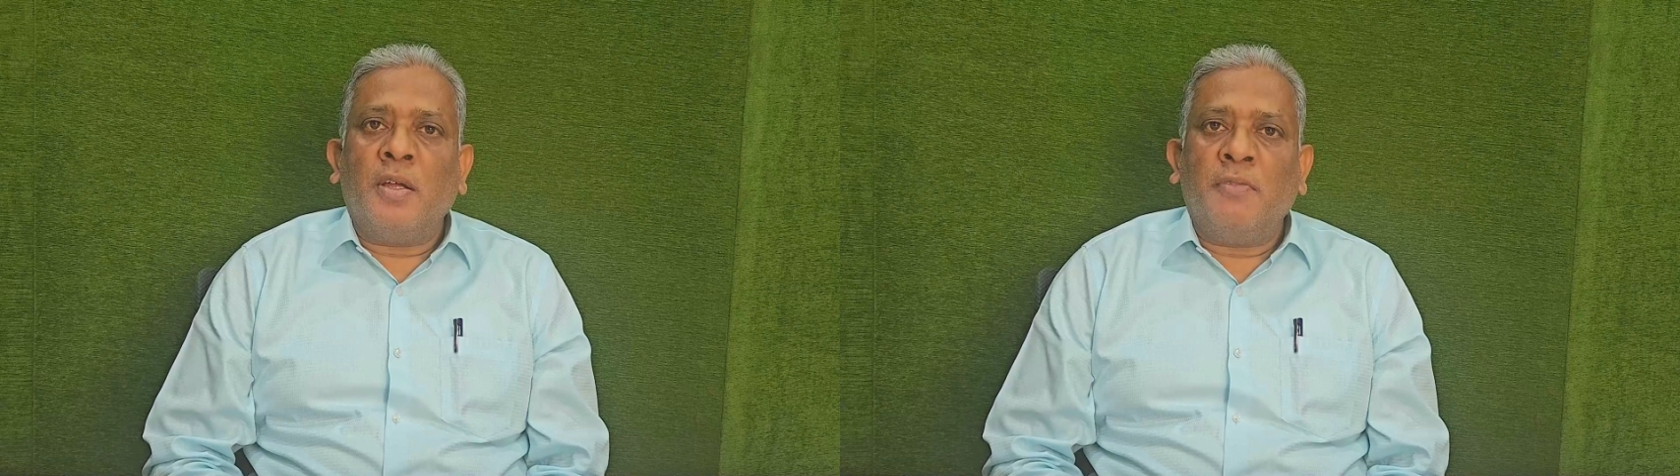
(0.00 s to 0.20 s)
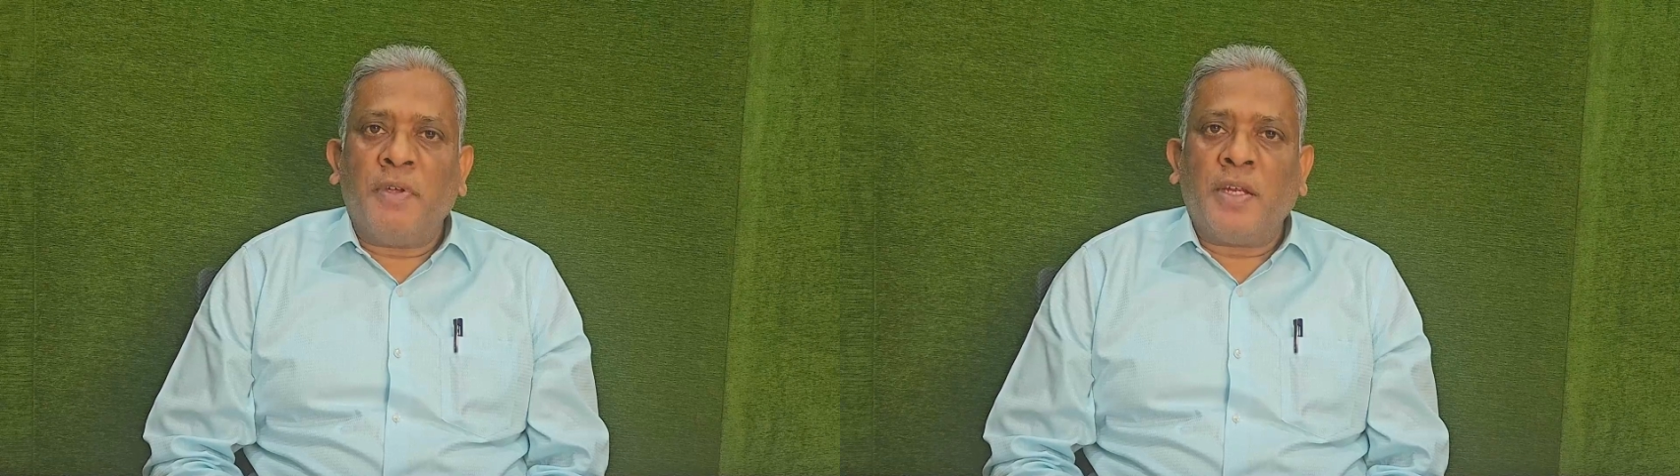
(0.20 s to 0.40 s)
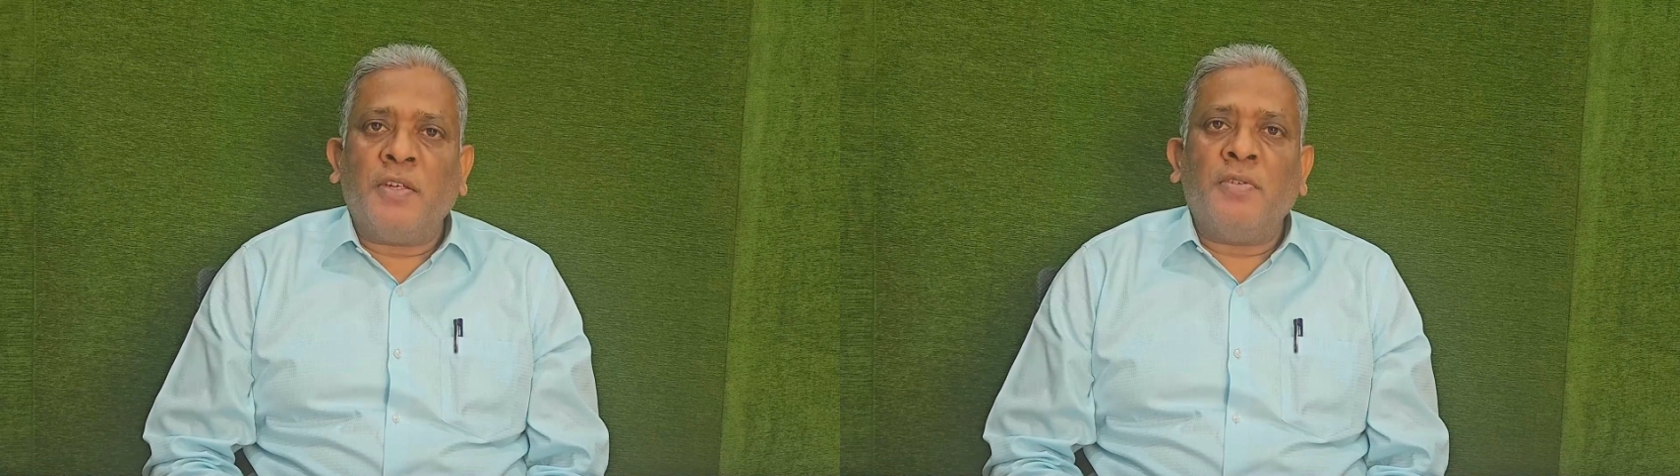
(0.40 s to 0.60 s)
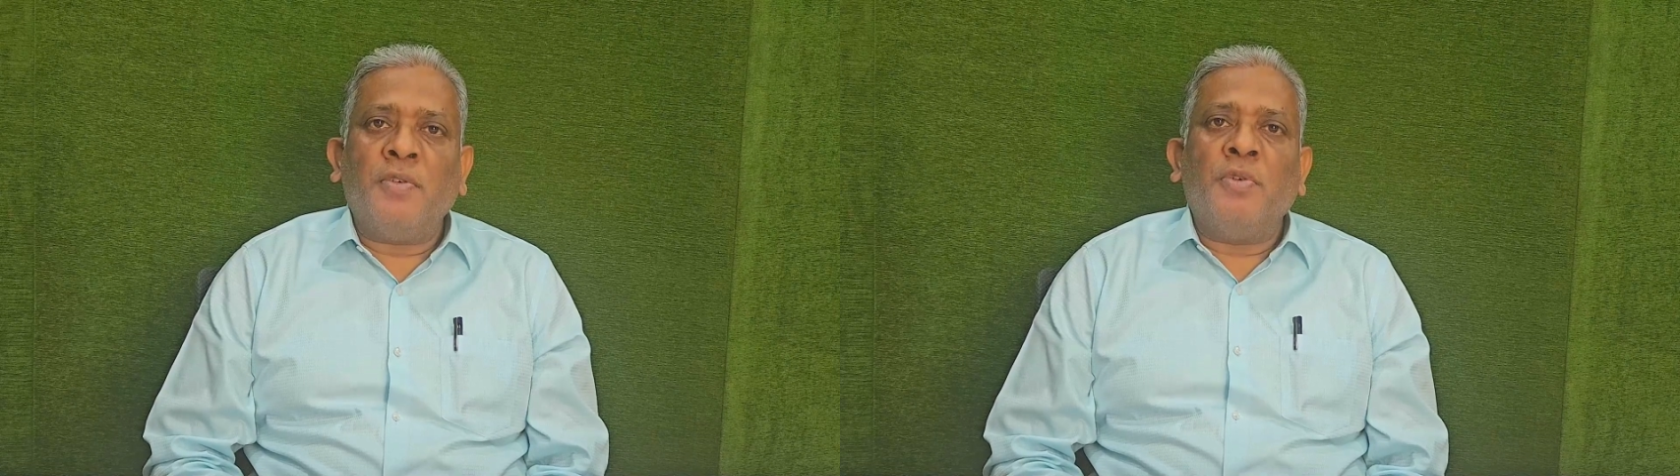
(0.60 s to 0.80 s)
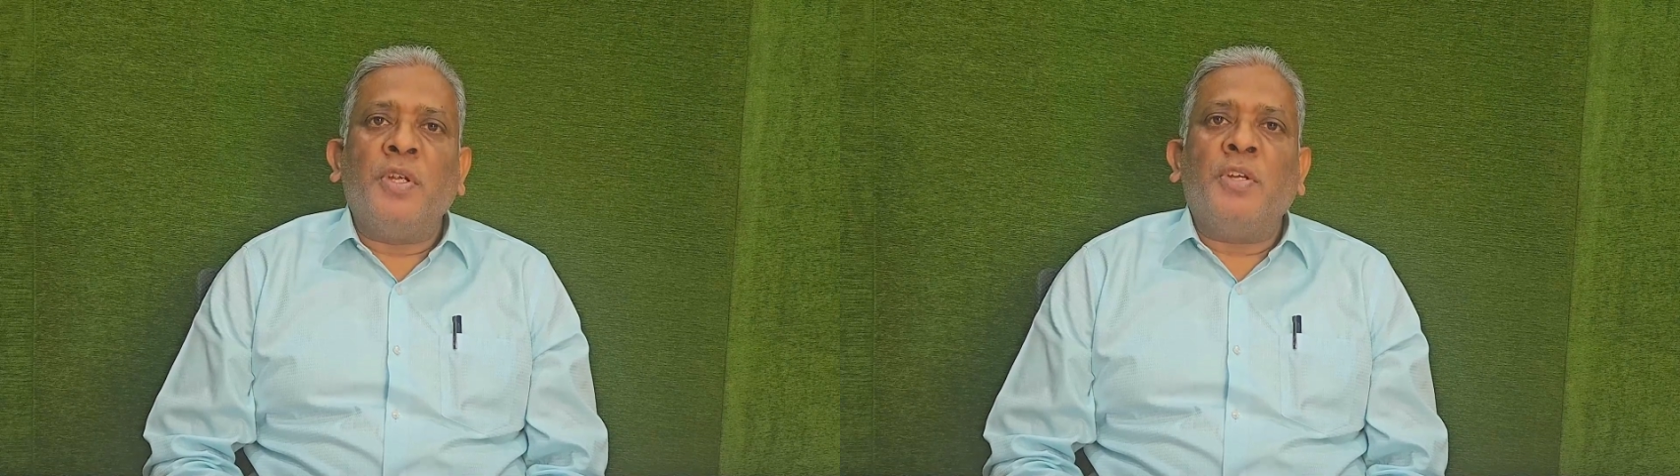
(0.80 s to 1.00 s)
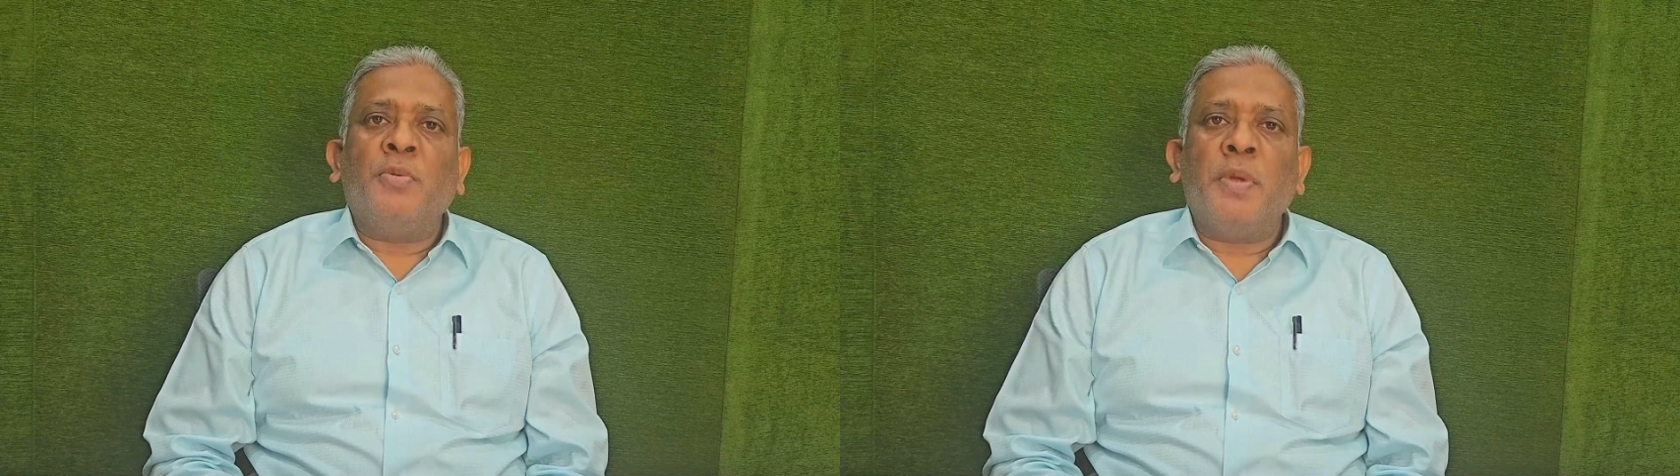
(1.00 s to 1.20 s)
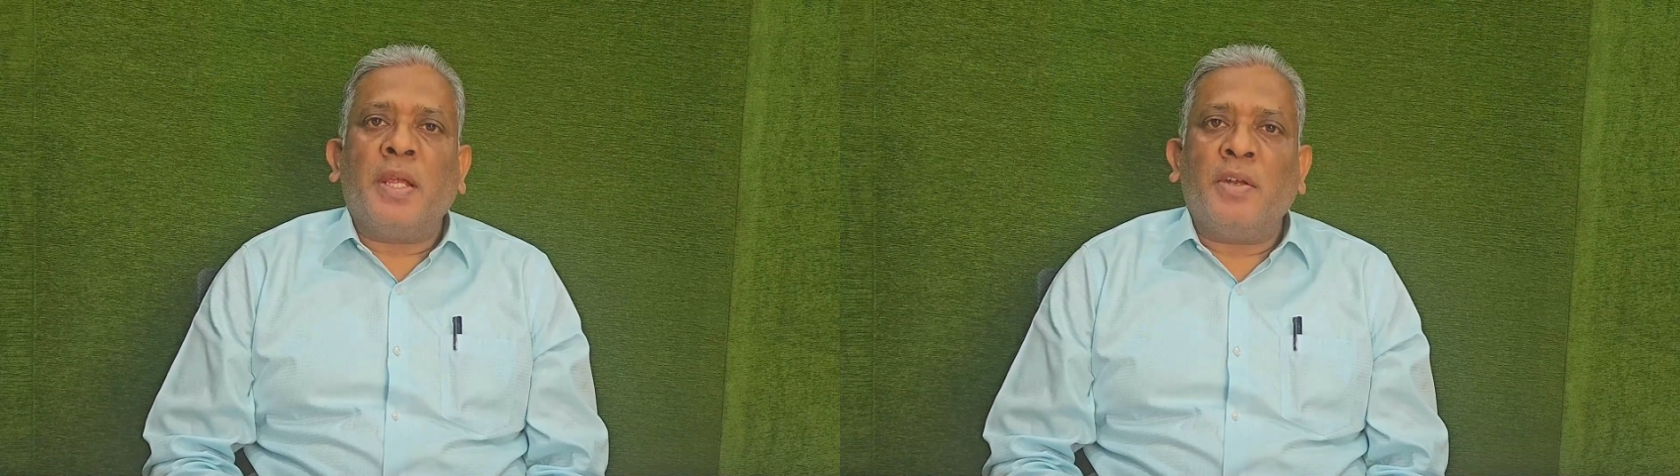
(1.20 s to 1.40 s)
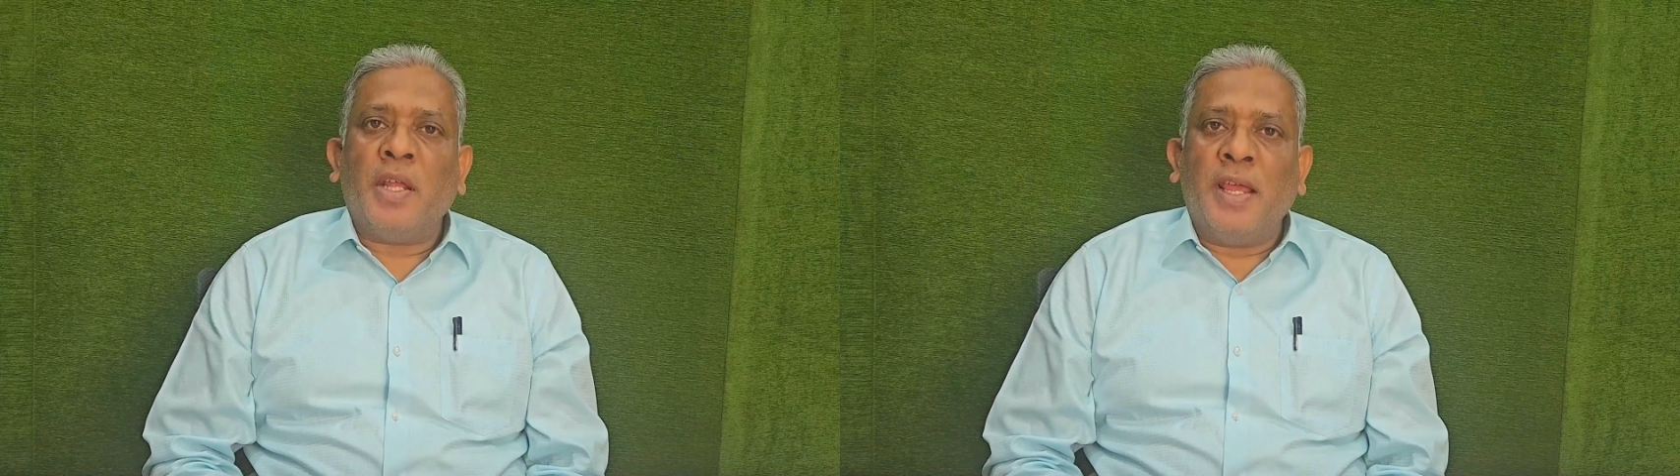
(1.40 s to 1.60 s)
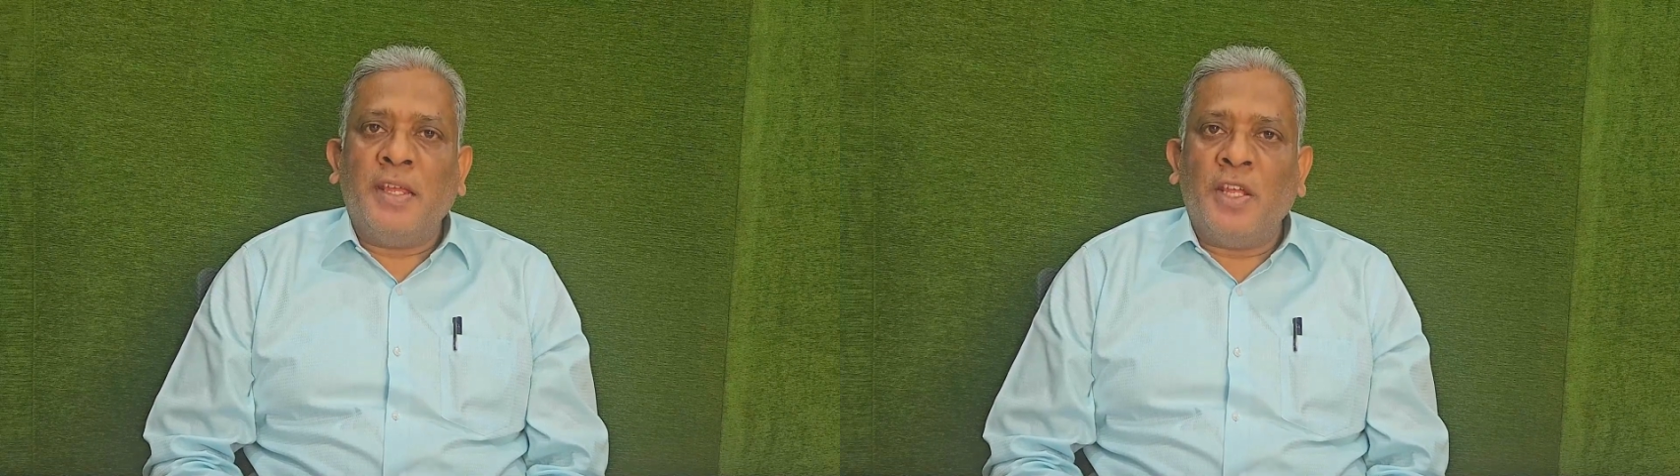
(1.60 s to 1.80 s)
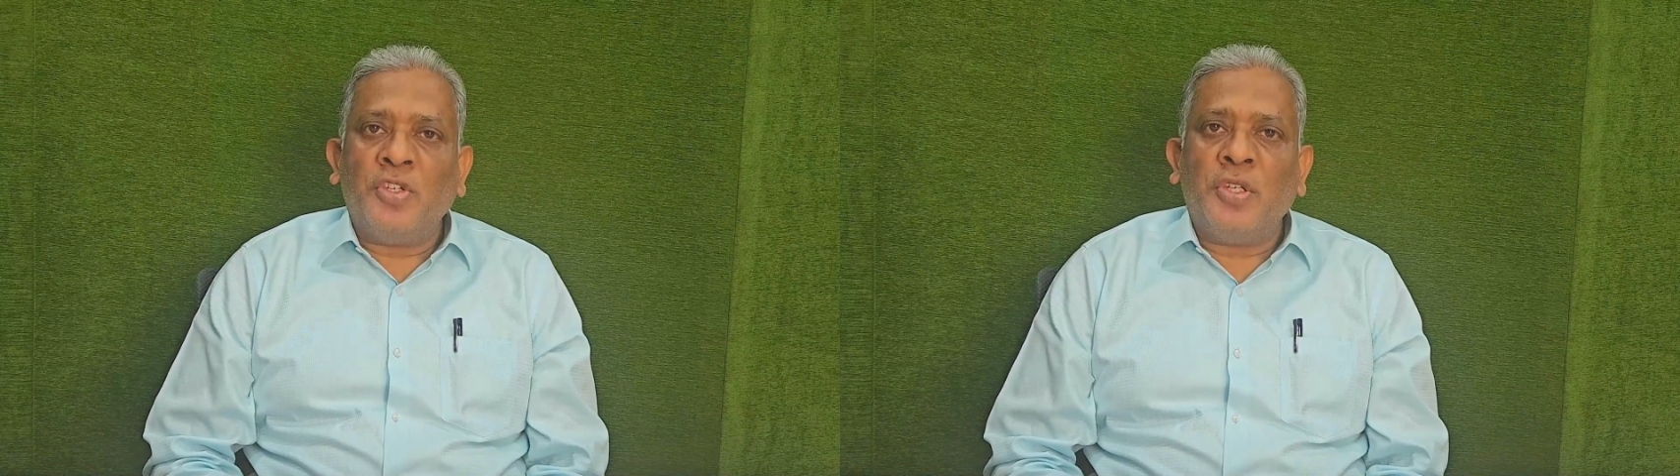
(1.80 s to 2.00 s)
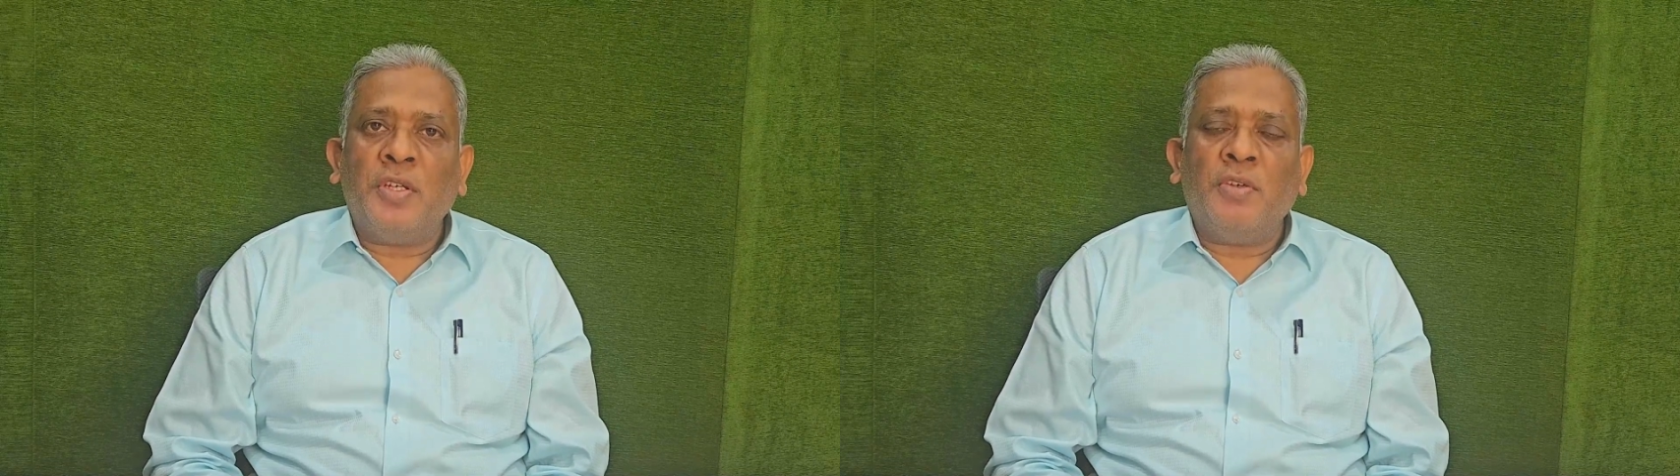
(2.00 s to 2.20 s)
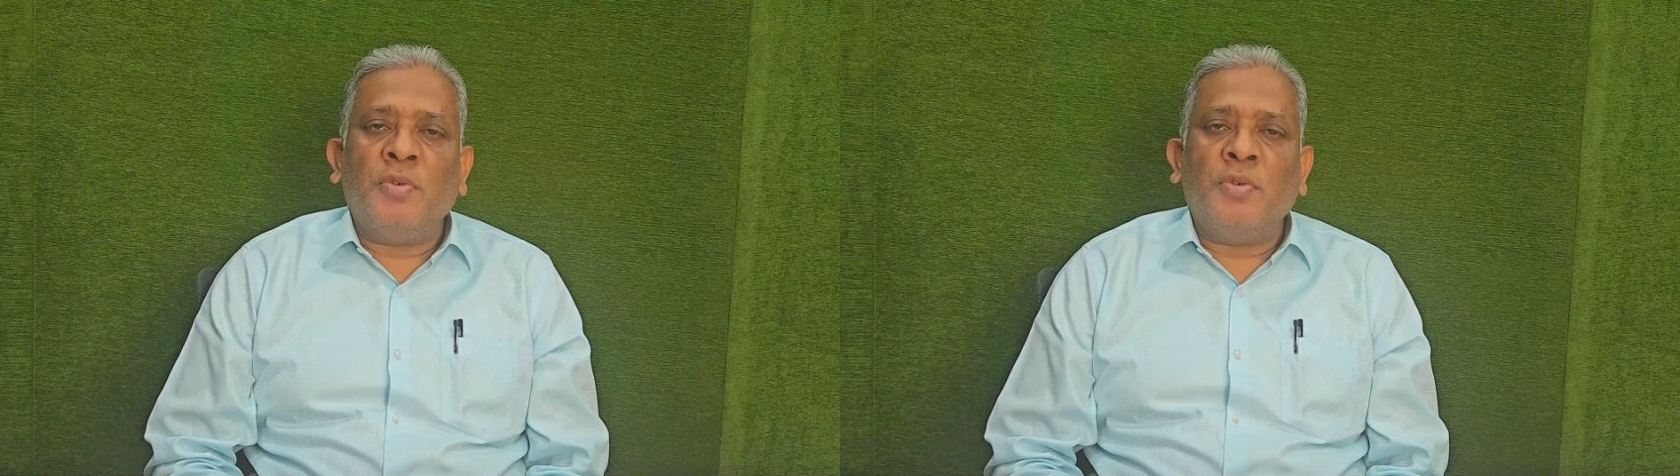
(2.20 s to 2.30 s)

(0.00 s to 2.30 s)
effective, you need to make it engaging.